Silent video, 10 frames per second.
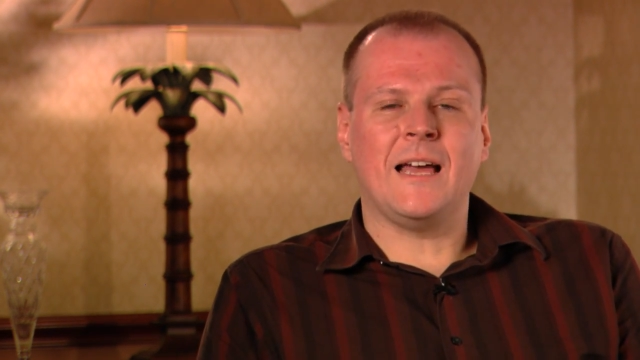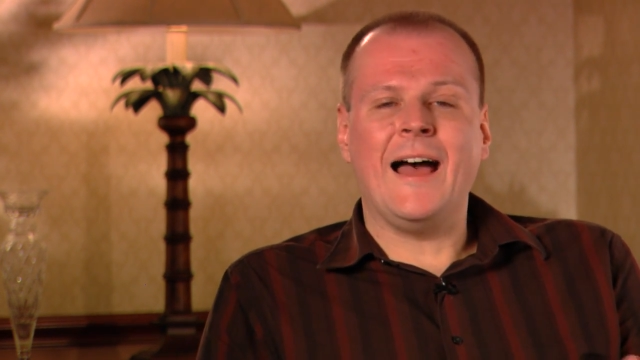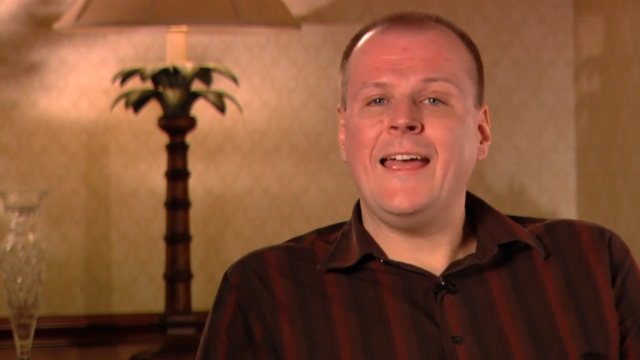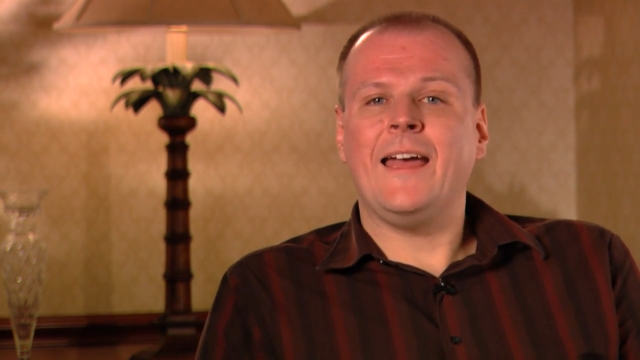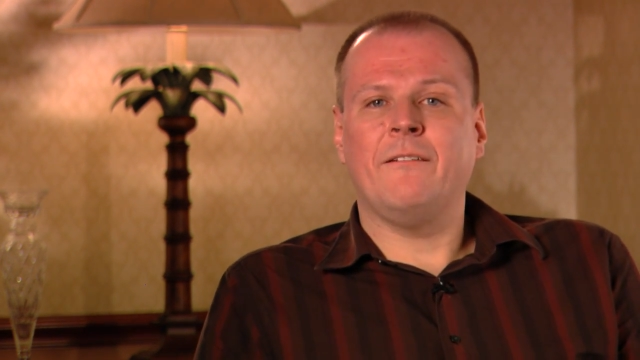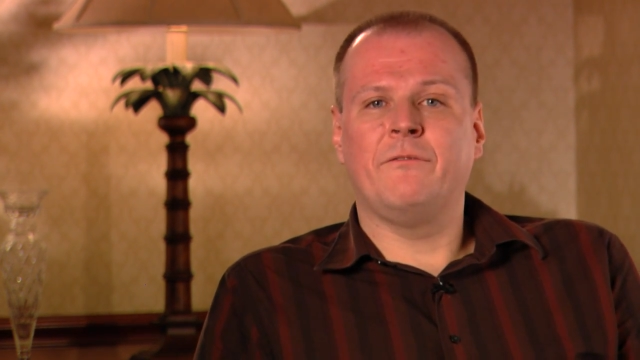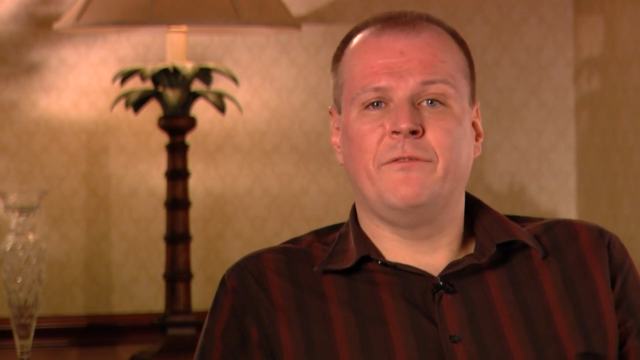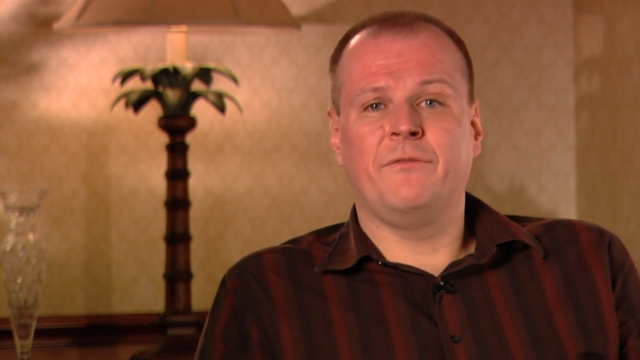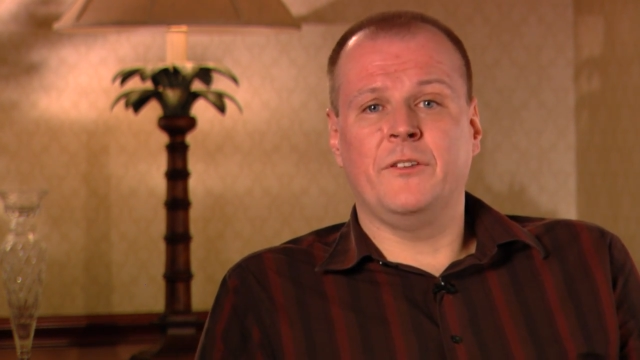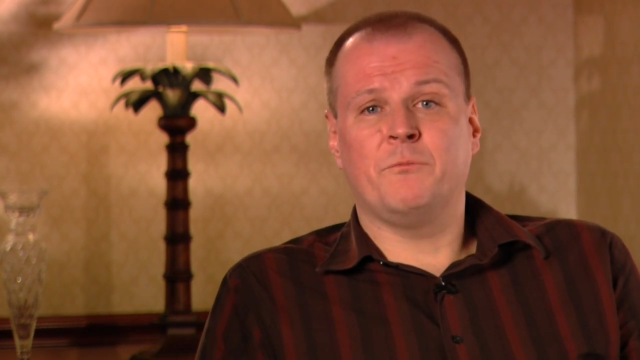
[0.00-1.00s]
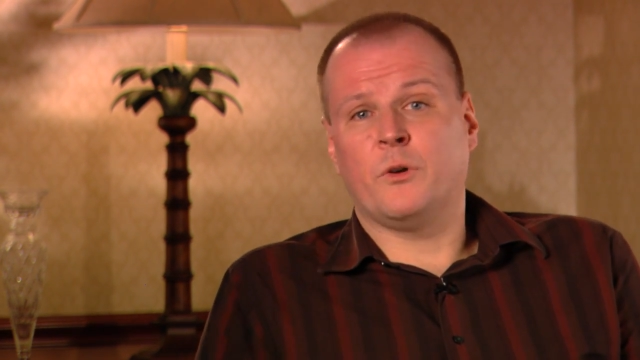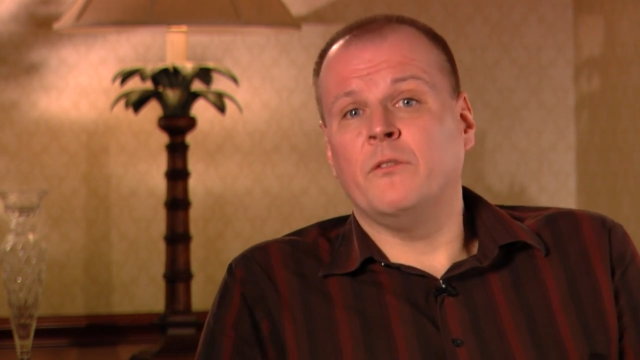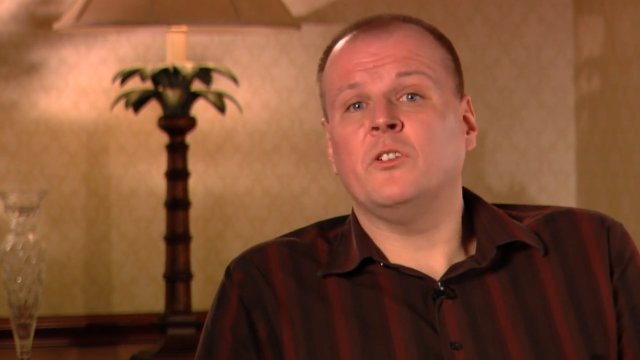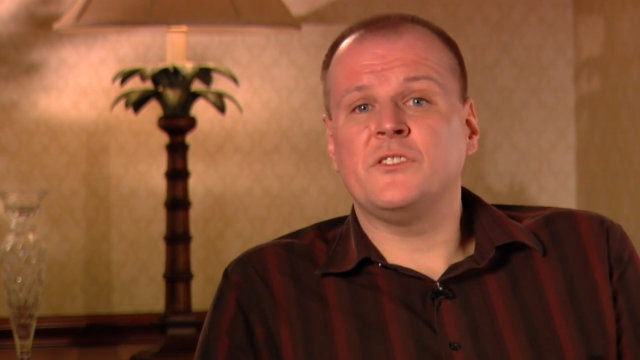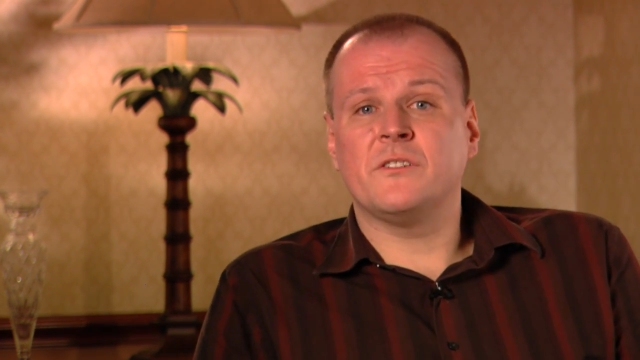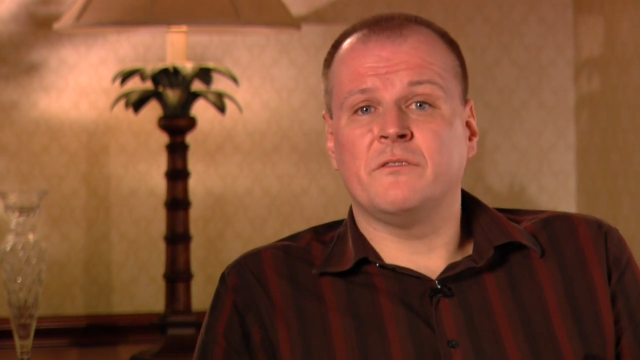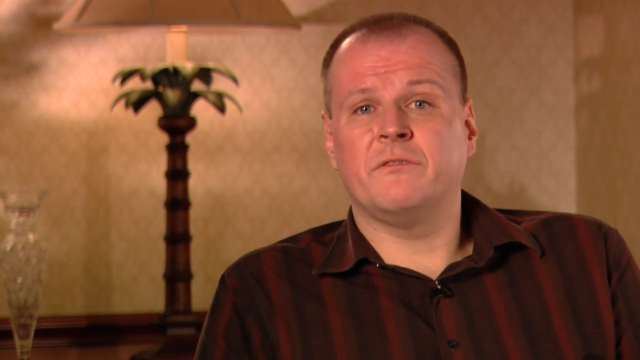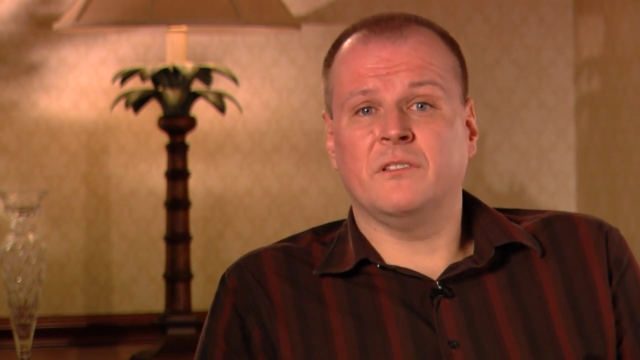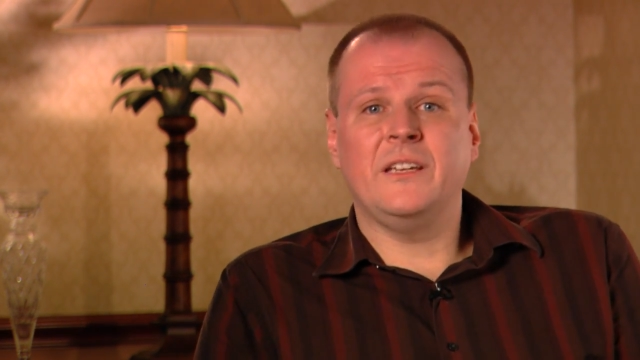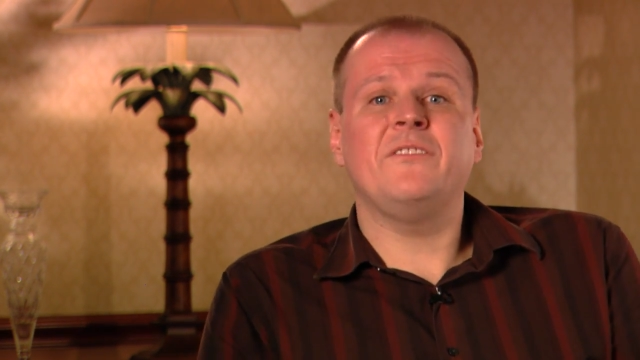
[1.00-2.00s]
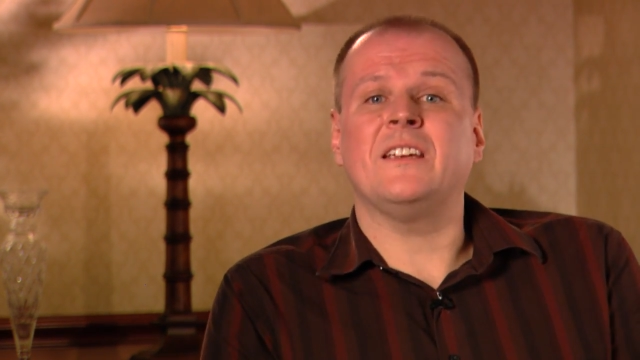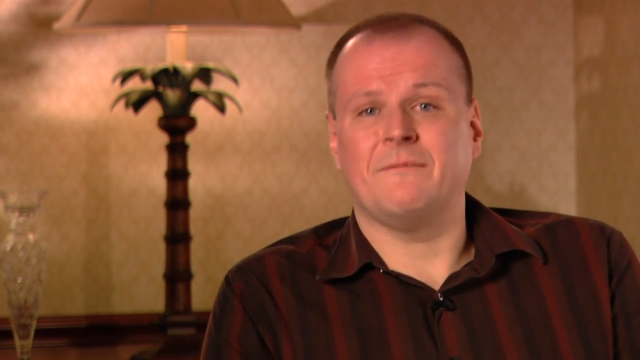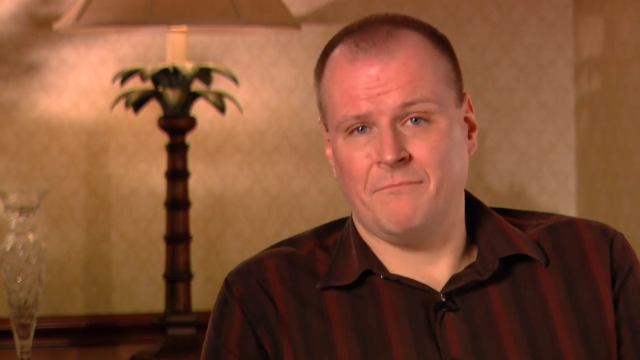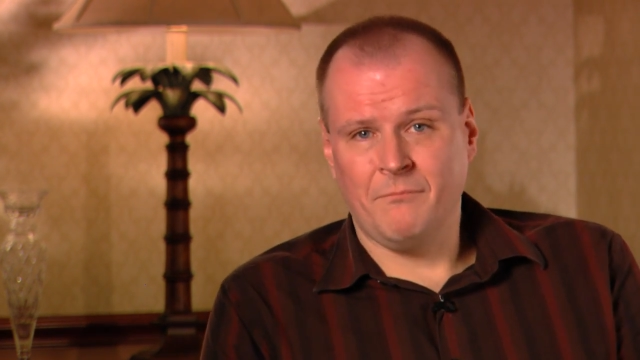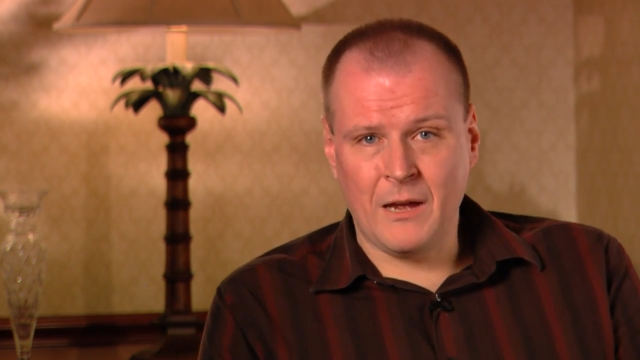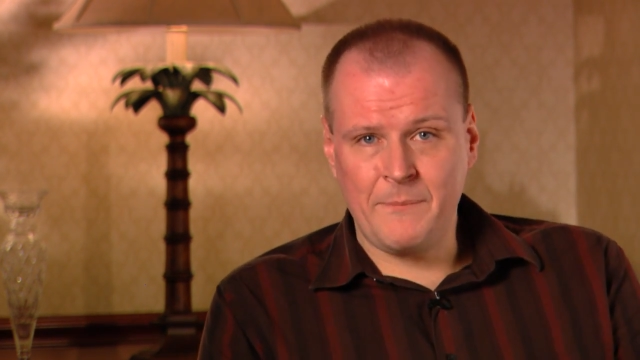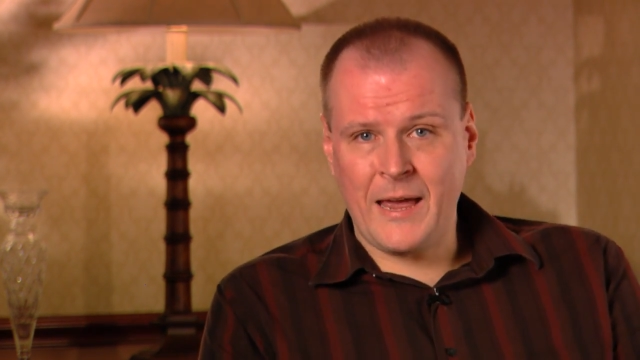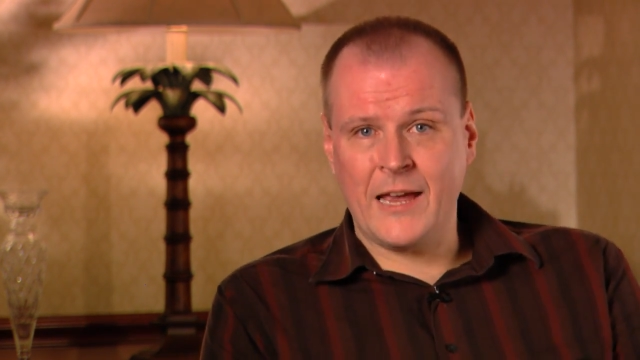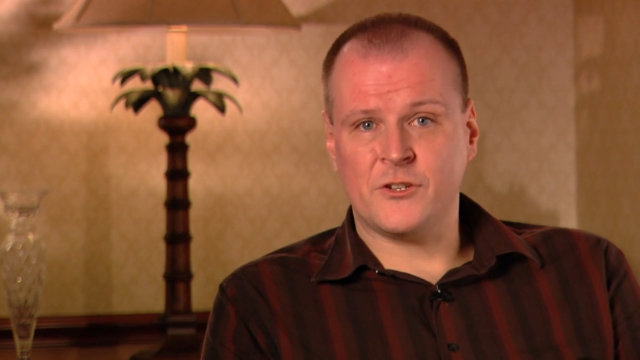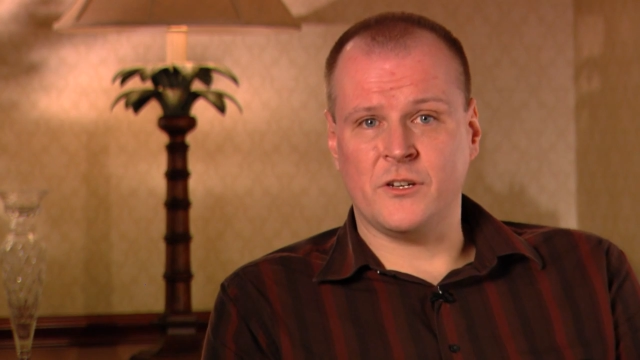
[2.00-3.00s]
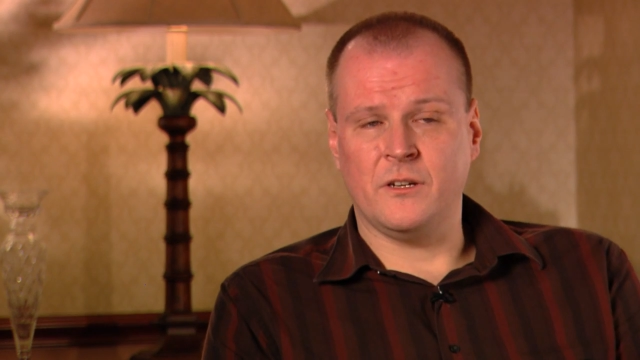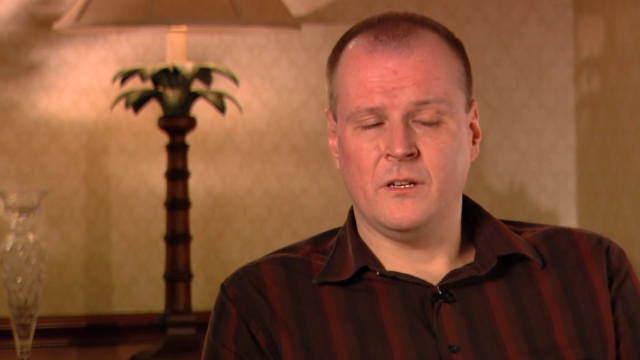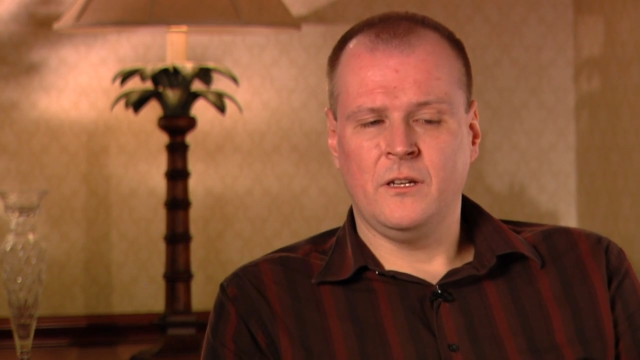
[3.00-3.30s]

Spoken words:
I have the privilege of living my passion.